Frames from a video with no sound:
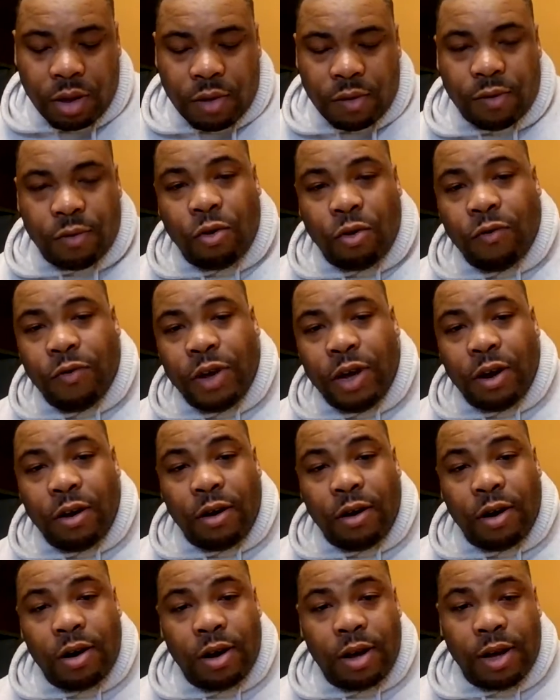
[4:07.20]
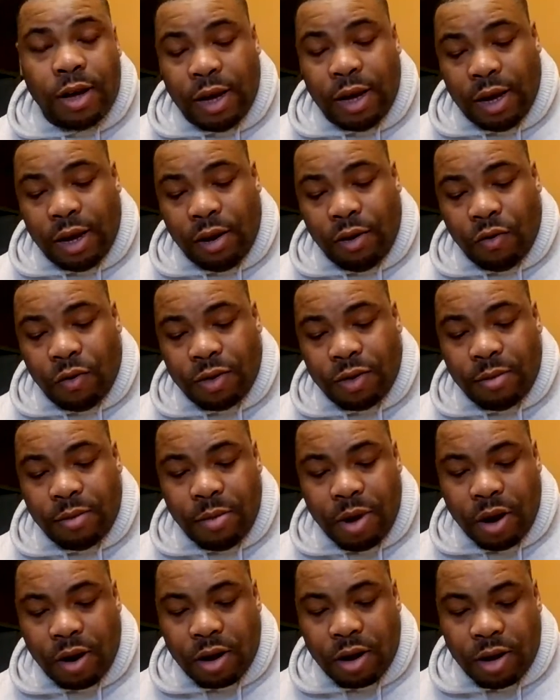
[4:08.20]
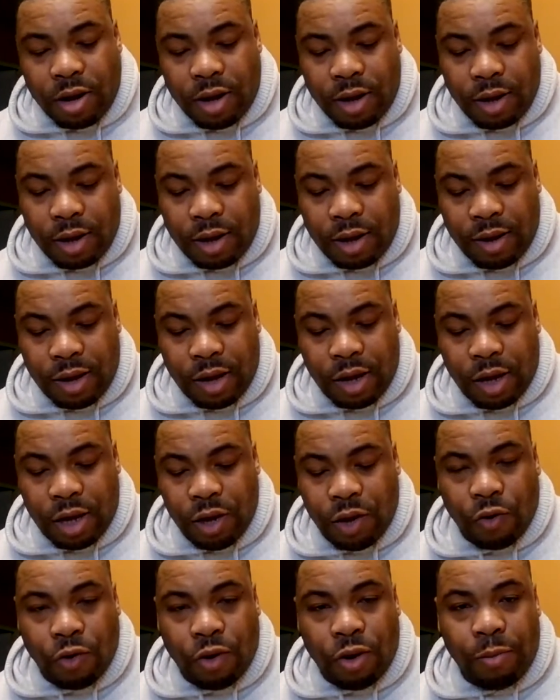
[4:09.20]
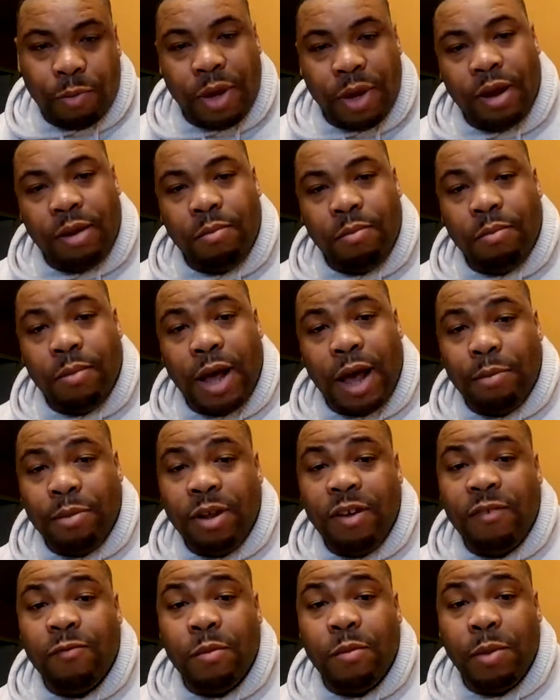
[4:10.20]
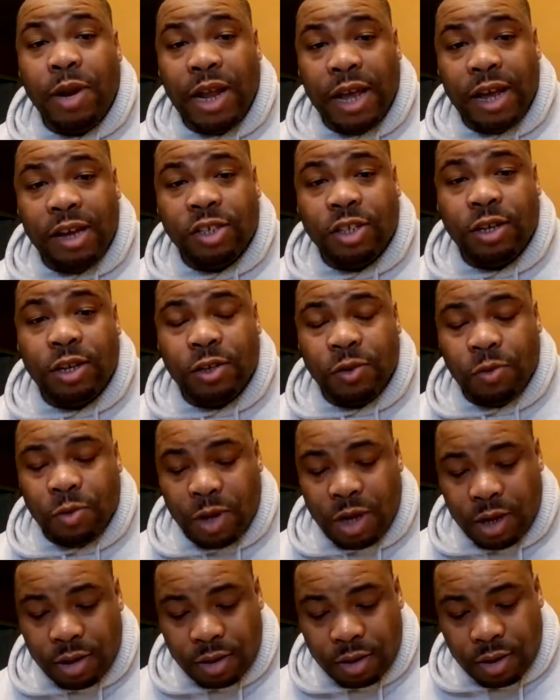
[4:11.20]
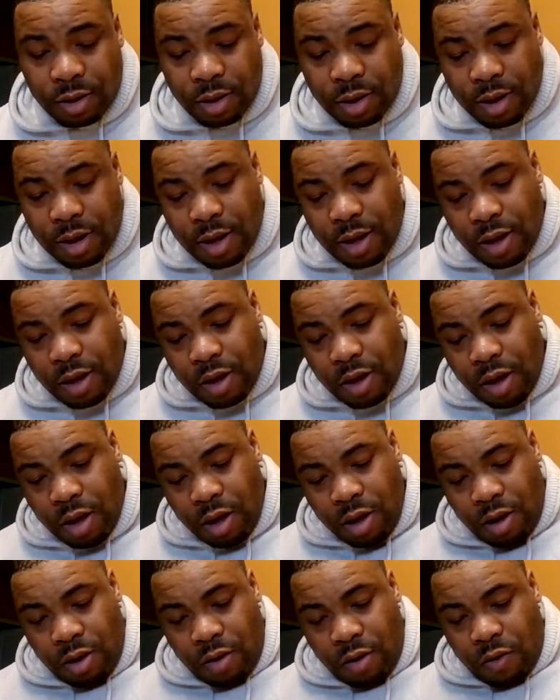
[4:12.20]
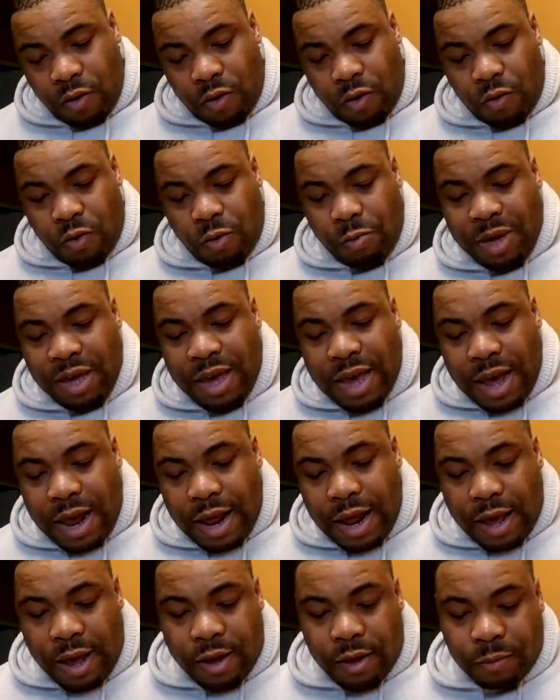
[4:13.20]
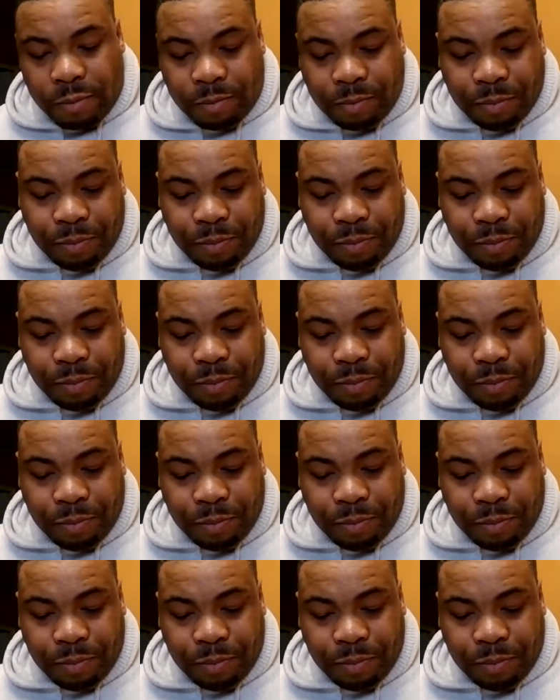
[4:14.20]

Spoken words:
So over here in North America, Europe, and I believe Malaysia as well, we'll be getting